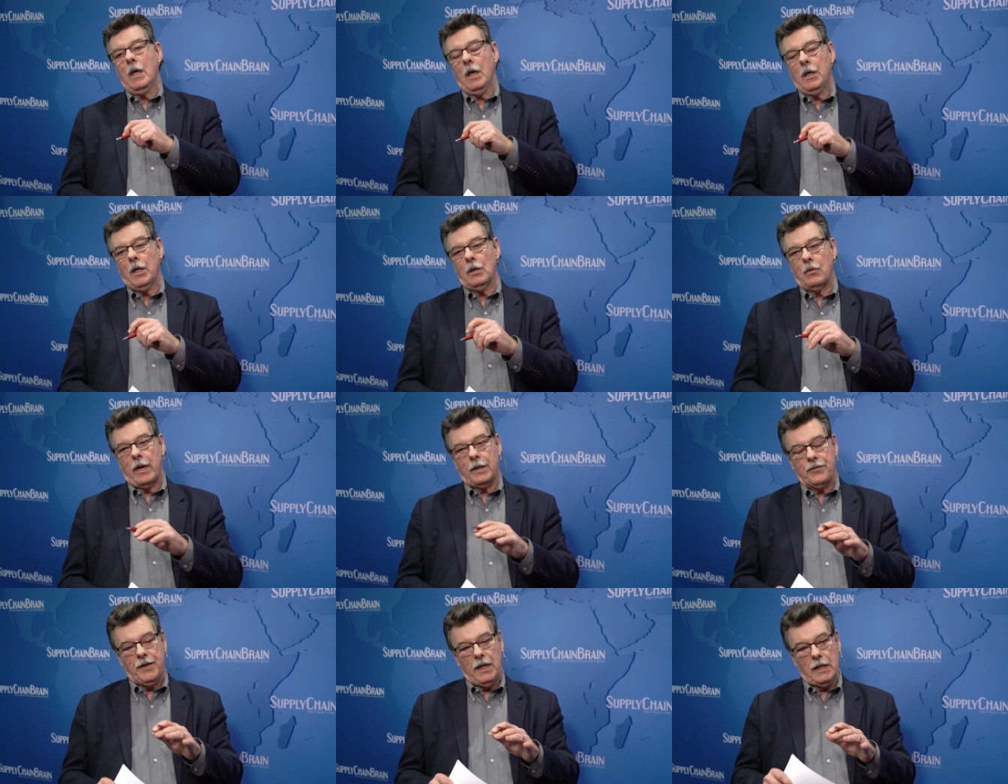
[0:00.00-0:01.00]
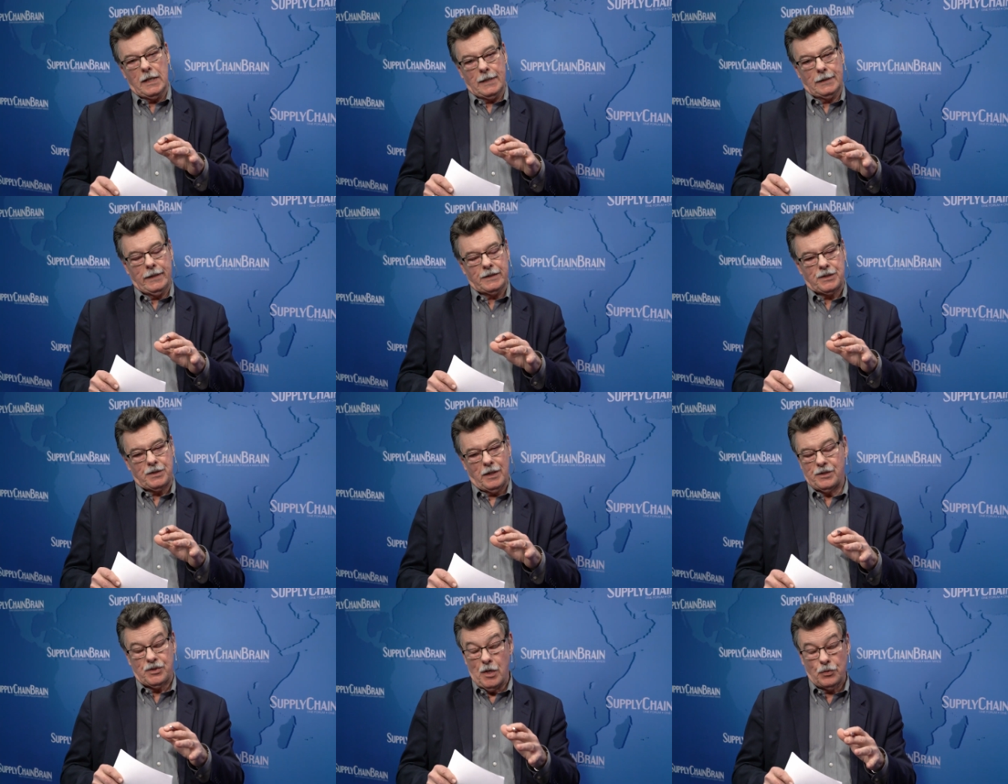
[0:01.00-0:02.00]
You know, Gregor, the, uh, it's,
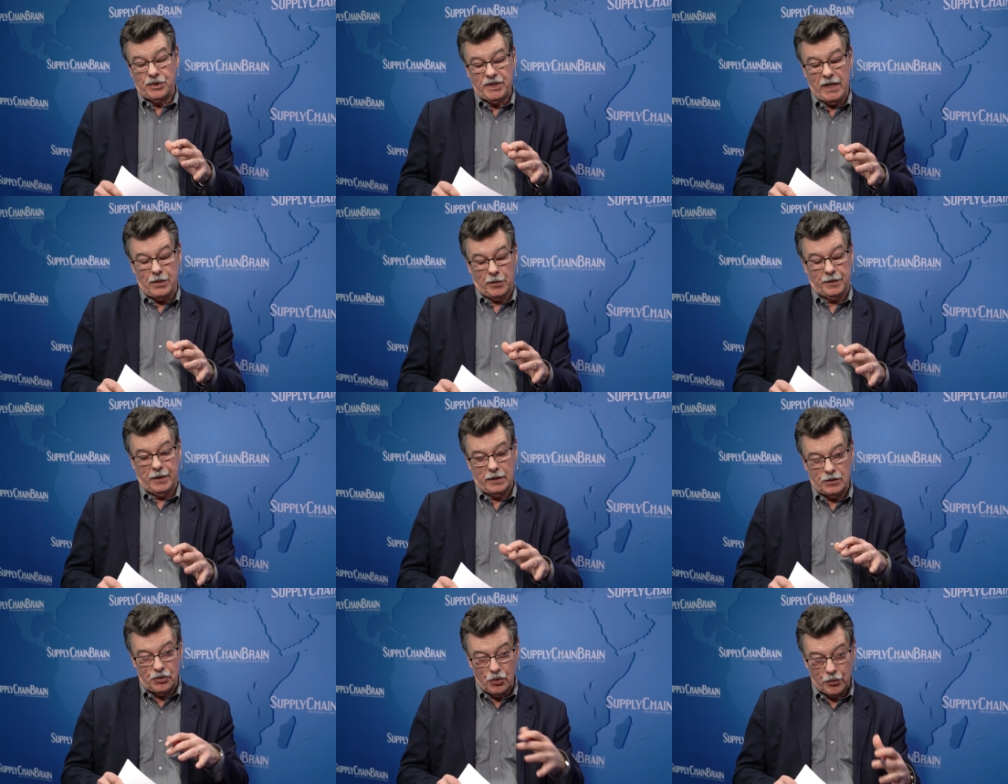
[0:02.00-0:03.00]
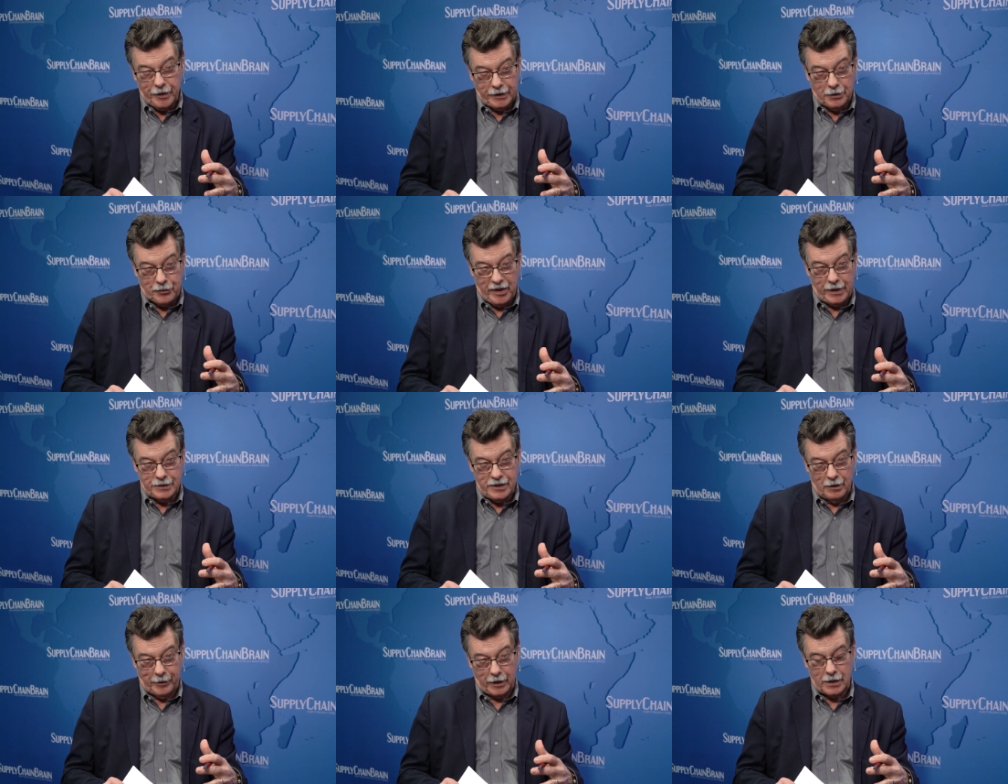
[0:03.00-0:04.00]
it's no secret that during the
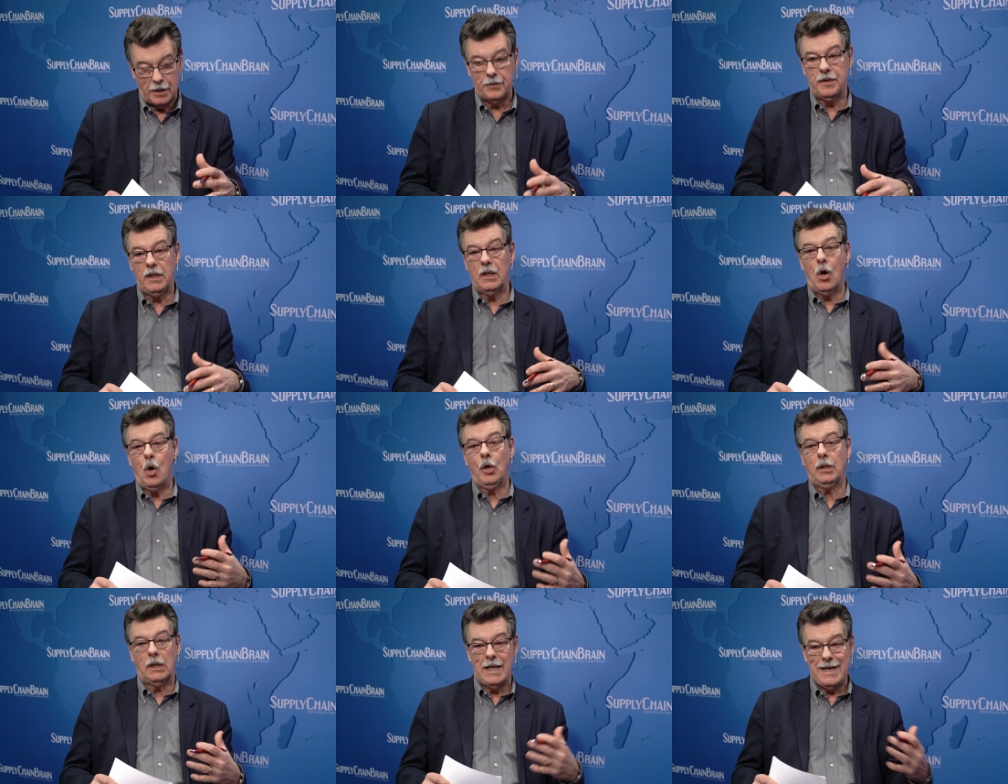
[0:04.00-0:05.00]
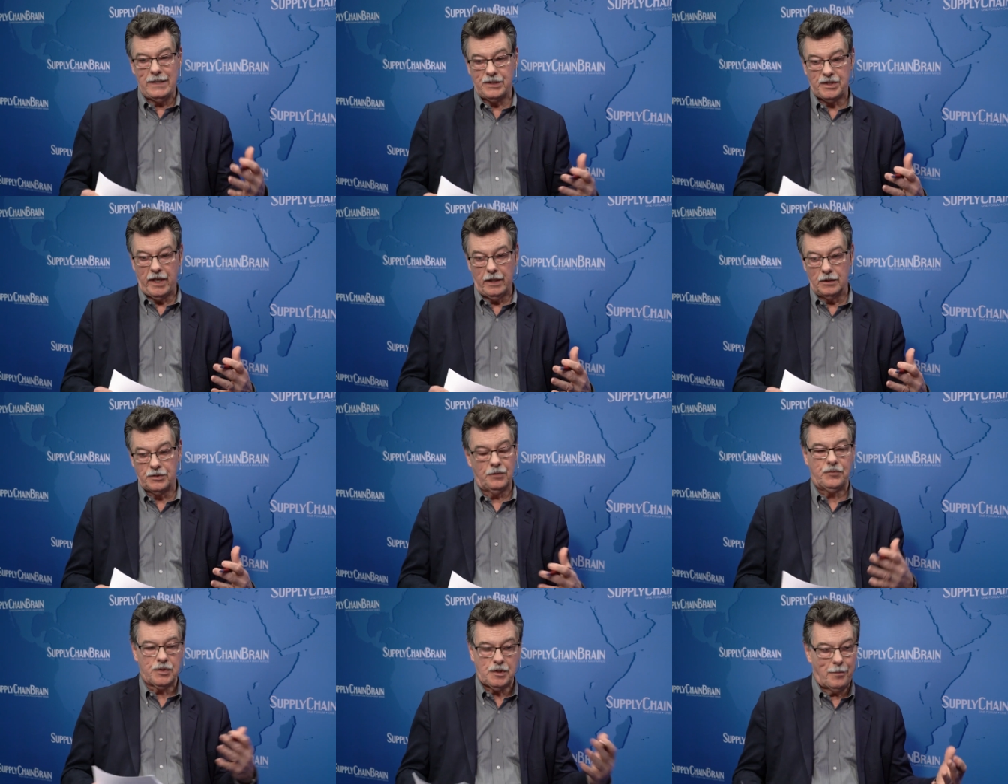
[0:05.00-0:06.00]
pandemic, the online sales of
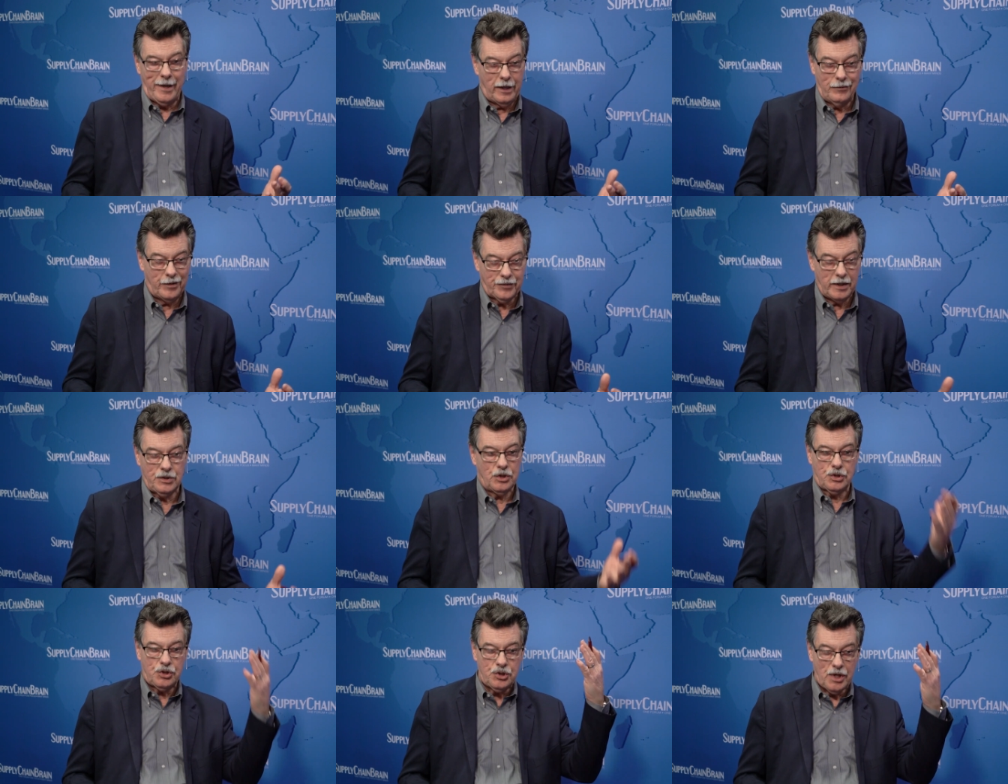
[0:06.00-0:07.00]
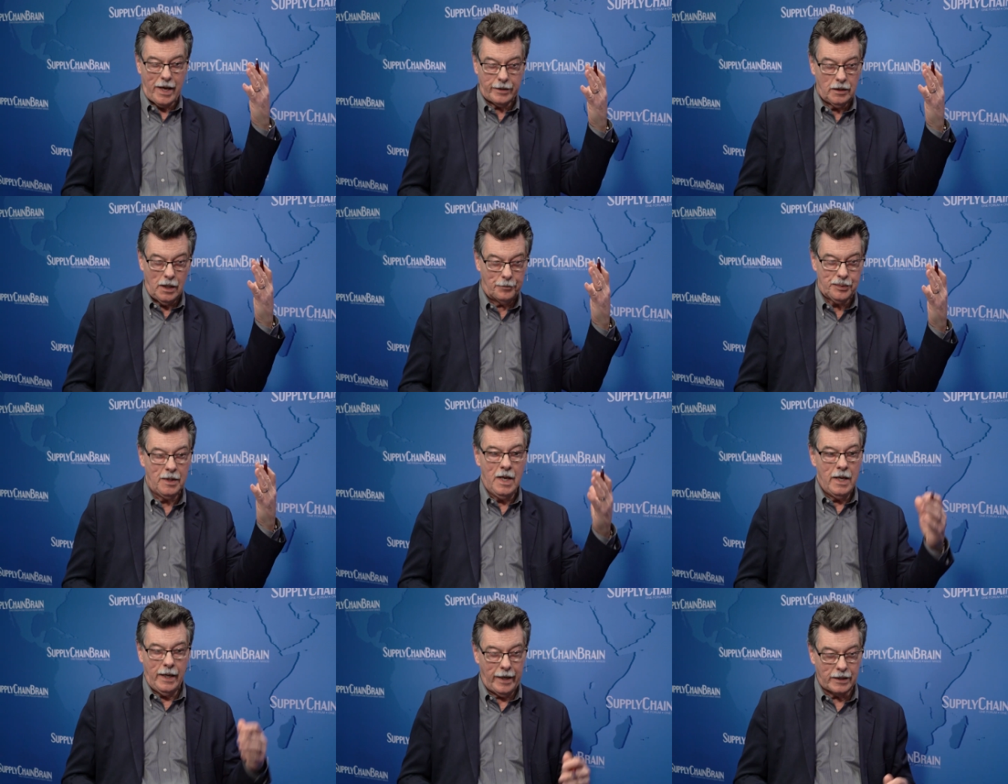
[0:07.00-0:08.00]
just about everything just shot up
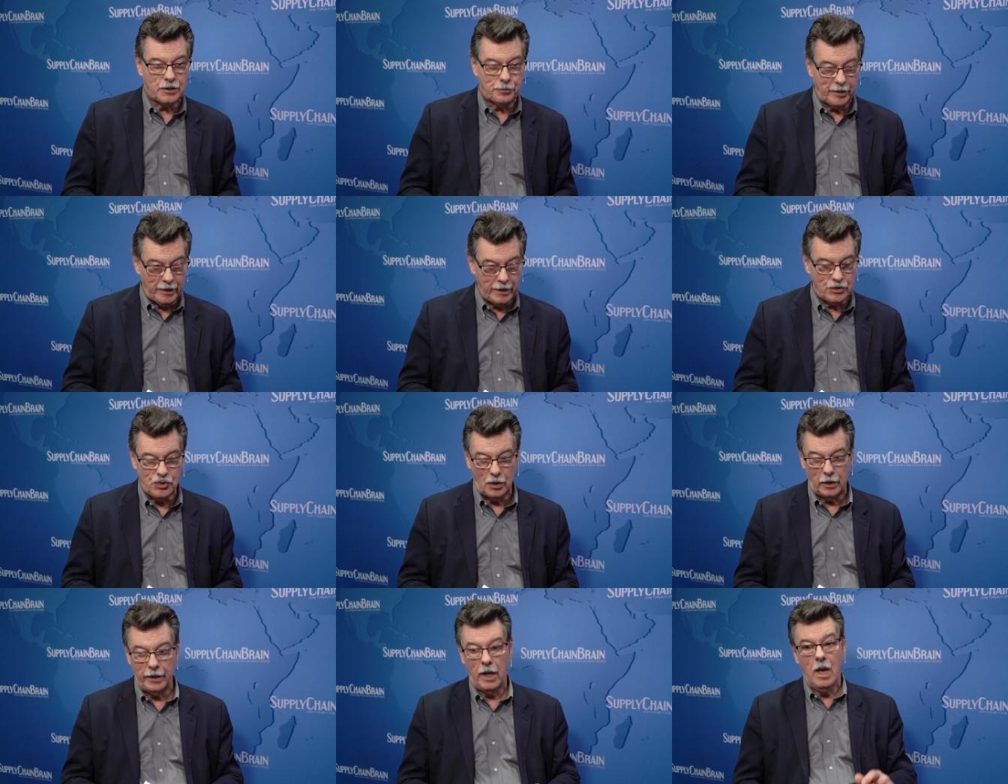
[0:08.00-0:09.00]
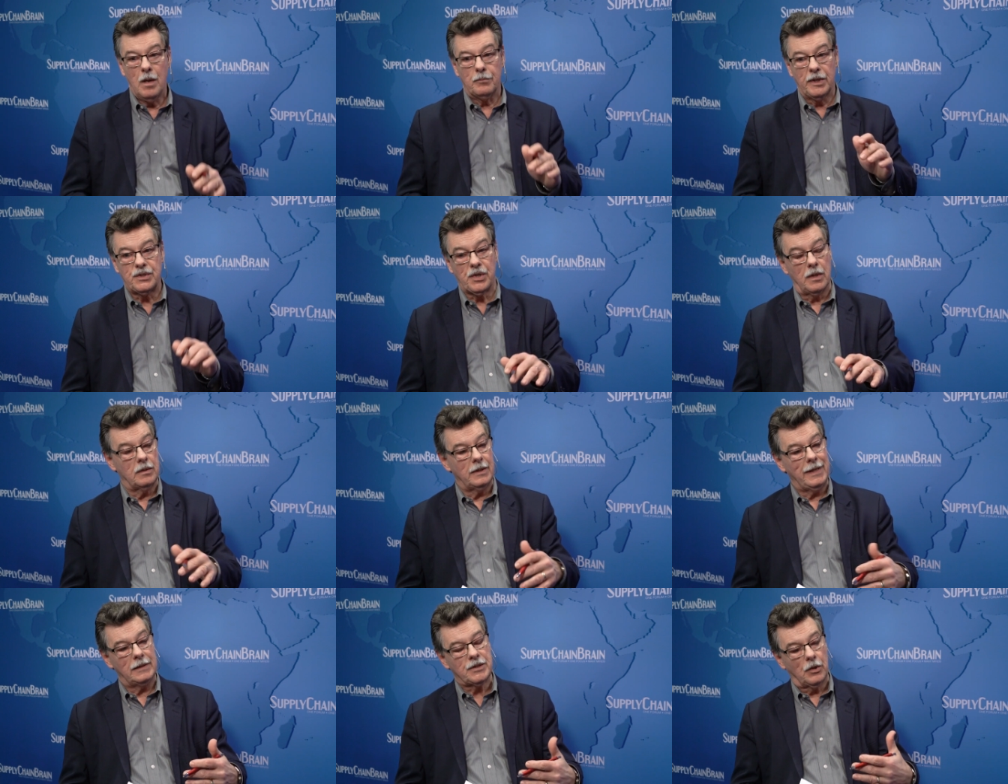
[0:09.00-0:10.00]
exponentially. But certain,
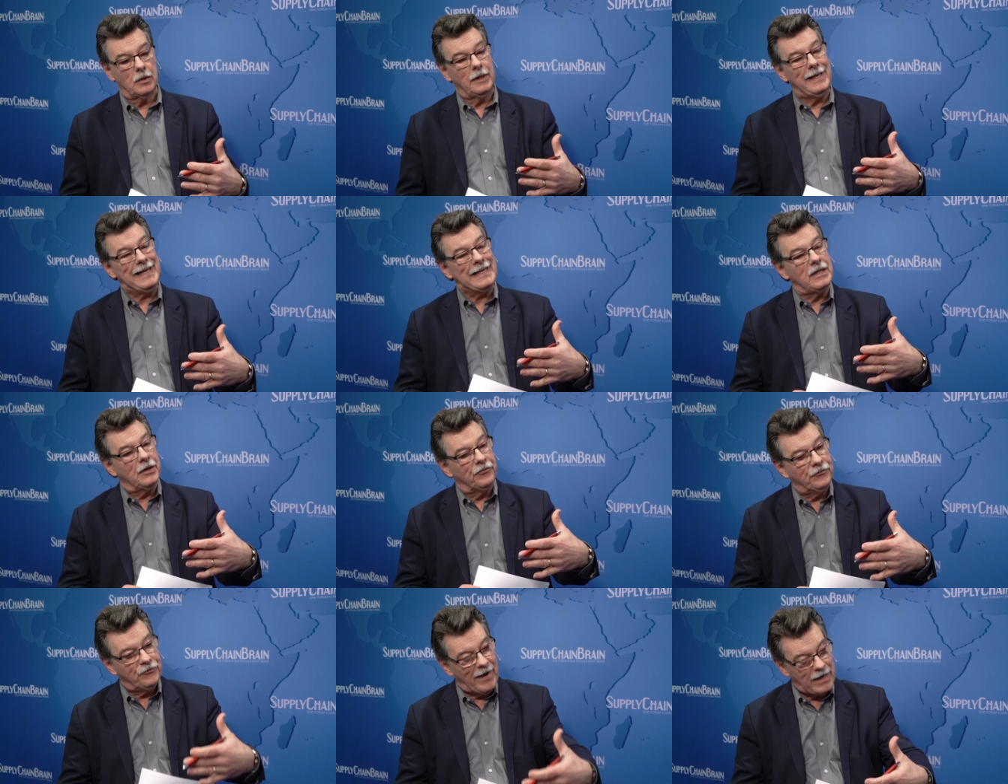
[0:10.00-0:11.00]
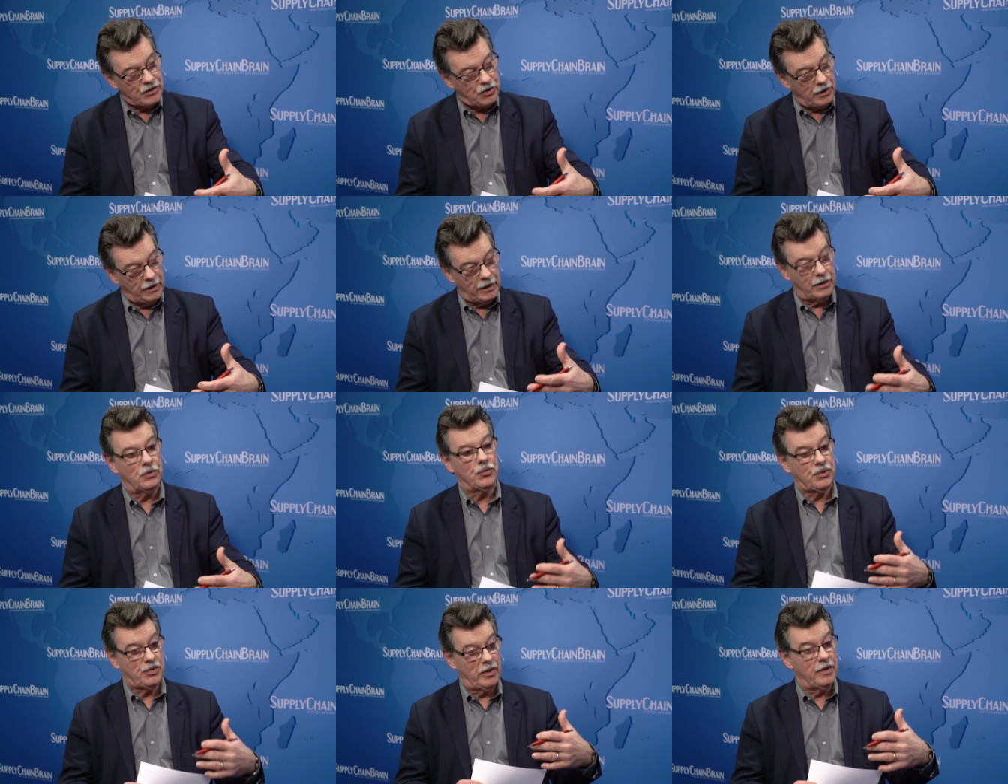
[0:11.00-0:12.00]
certainly in the fashion
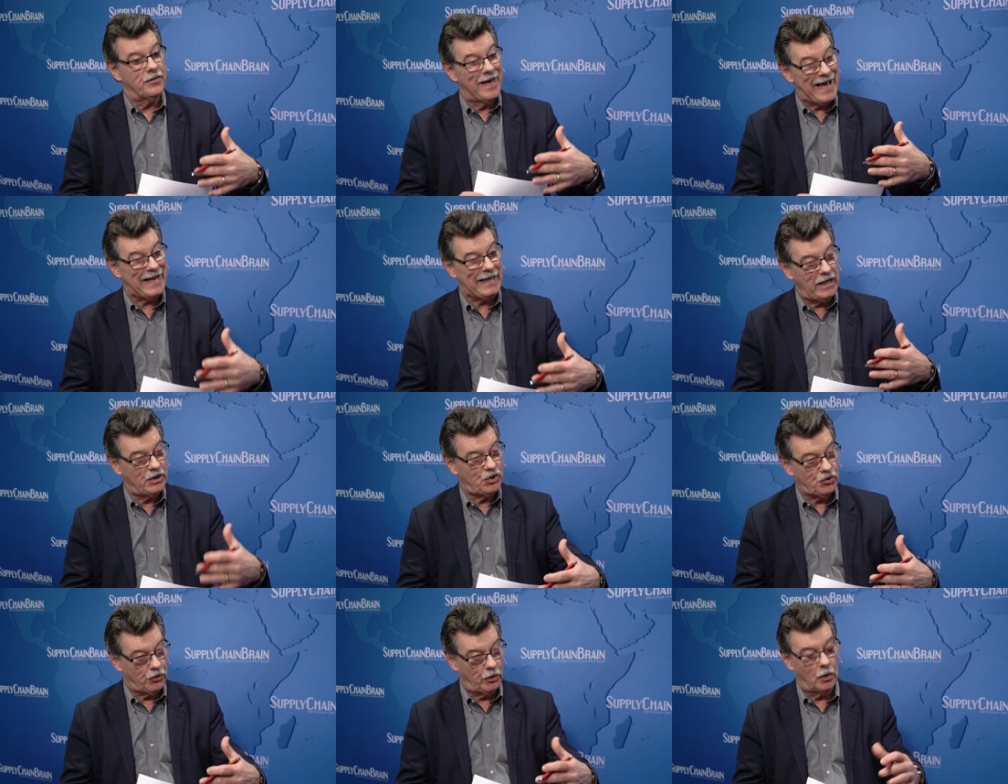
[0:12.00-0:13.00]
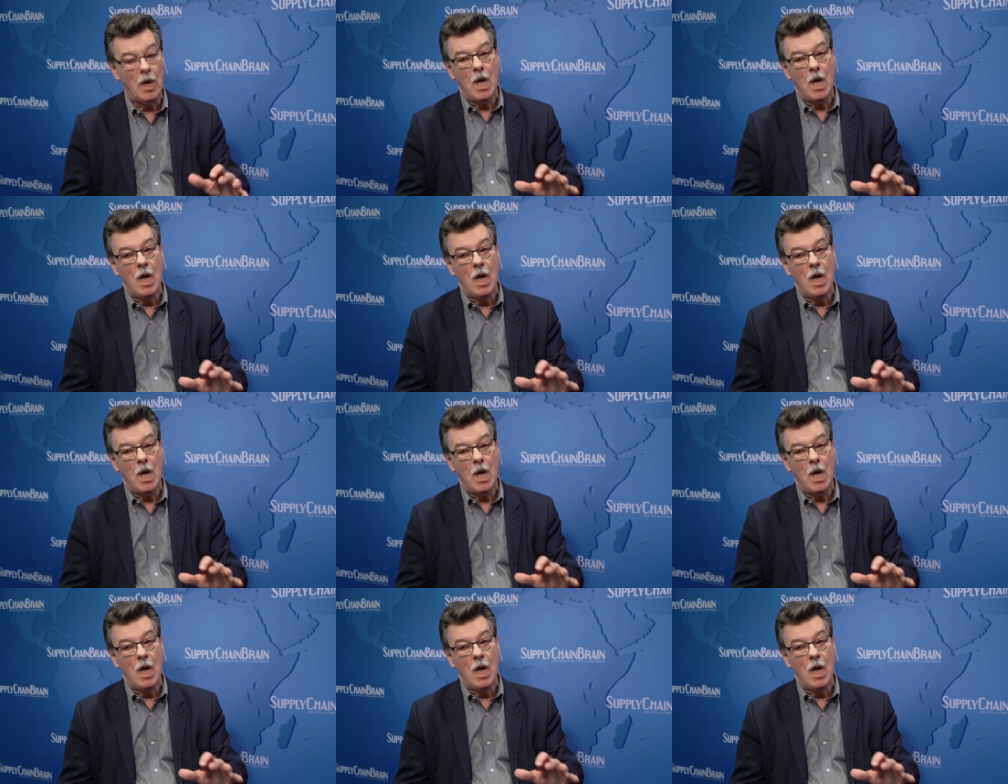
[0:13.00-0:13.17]
industry, that is true.